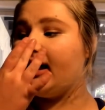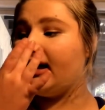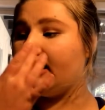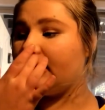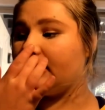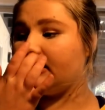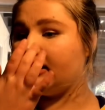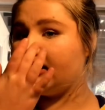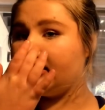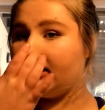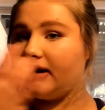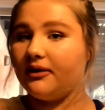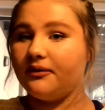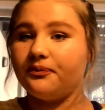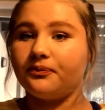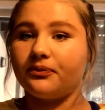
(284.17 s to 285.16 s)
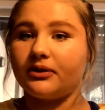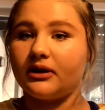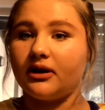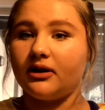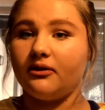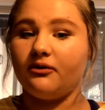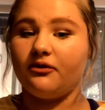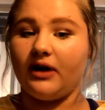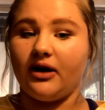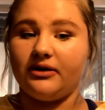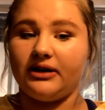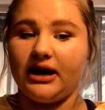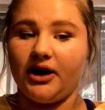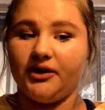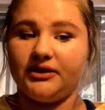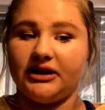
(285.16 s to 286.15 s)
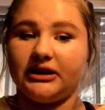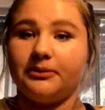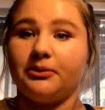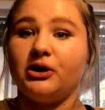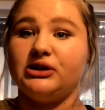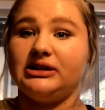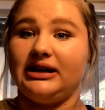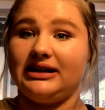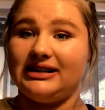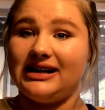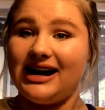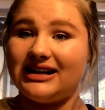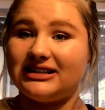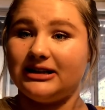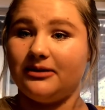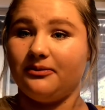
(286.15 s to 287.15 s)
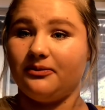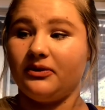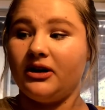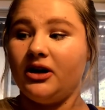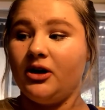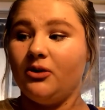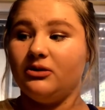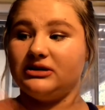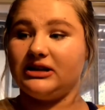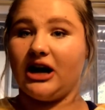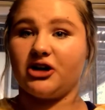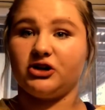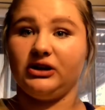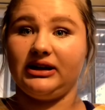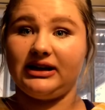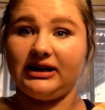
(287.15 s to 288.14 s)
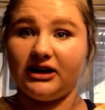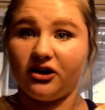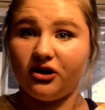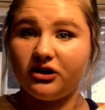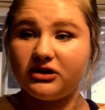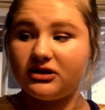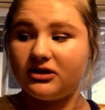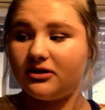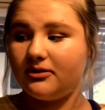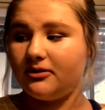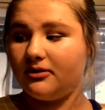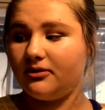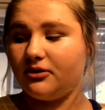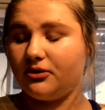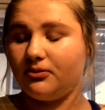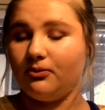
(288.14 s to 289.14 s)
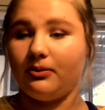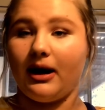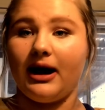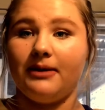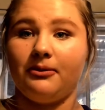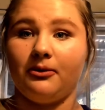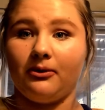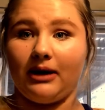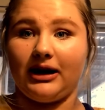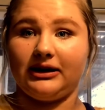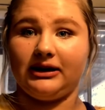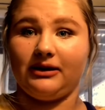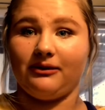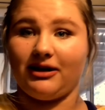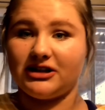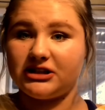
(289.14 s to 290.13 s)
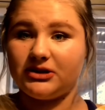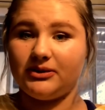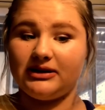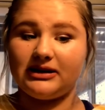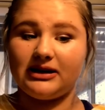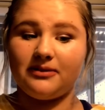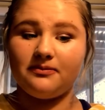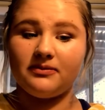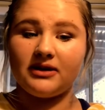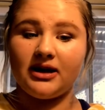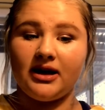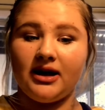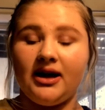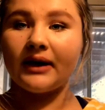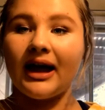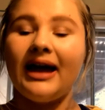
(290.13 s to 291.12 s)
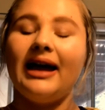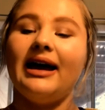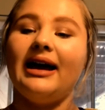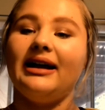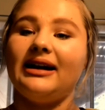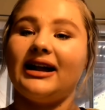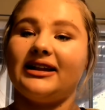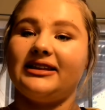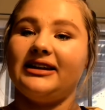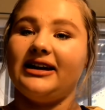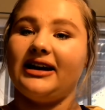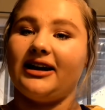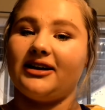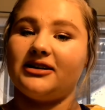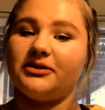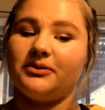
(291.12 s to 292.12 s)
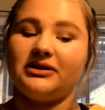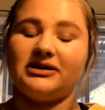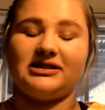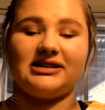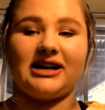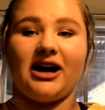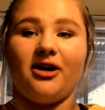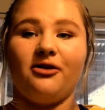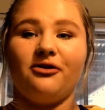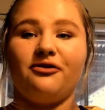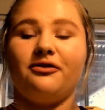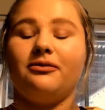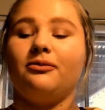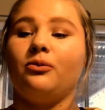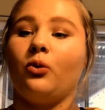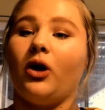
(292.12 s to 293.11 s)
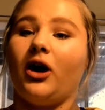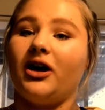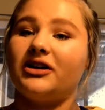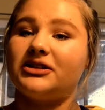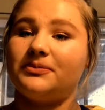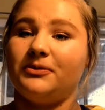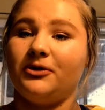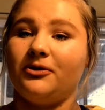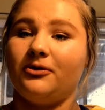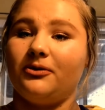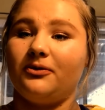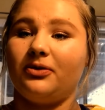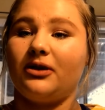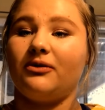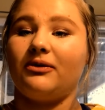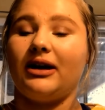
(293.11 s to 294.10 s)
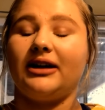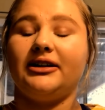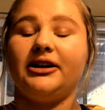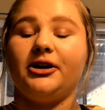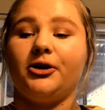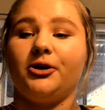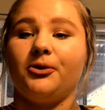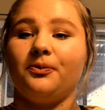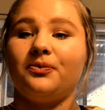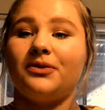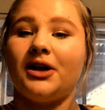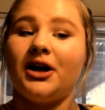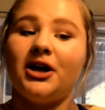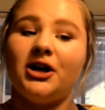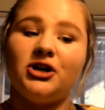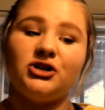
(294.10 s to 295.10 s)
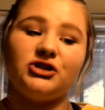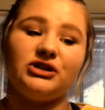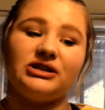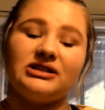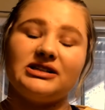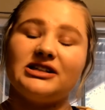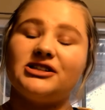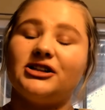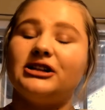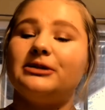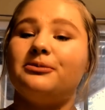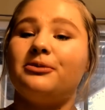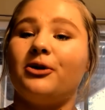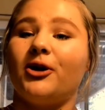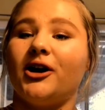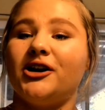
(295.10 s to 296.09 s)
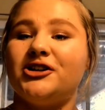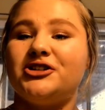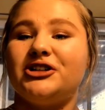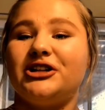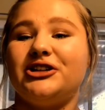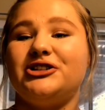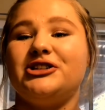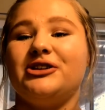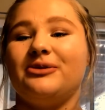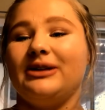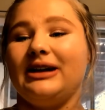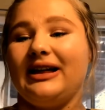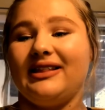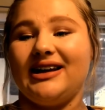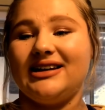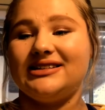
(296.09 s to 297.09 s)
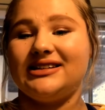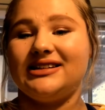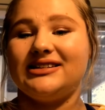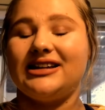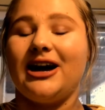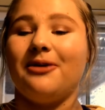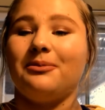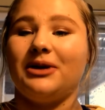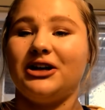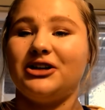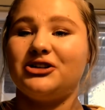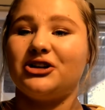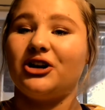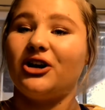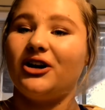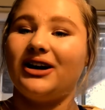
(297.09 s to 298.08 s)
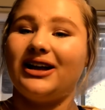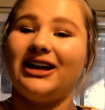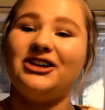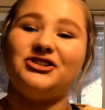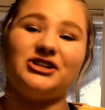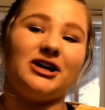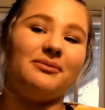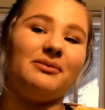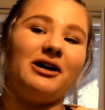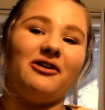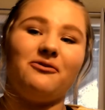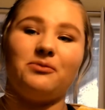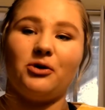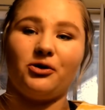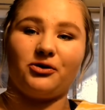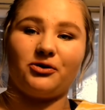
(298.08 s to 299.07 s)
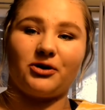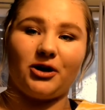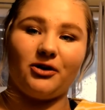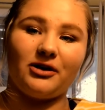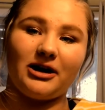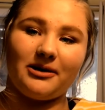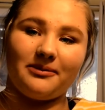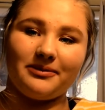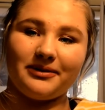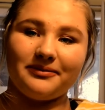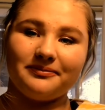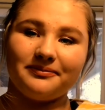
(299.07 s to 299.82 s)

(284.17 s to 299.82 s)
and then they found out that the person that attacked him was actually killed by Boo Radley rescuing them. And at the end, when Scout walks Boo Radley home, she sits on the porch and she realizes how much her and Jem have both grown up.